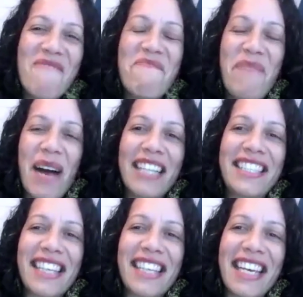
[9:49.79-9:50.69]

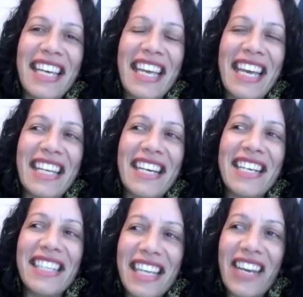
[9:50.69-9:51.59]
But
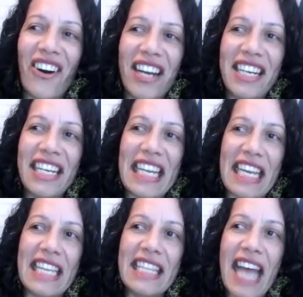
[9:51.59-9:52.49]
early on
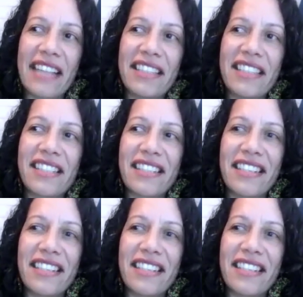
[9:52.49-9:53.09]
in that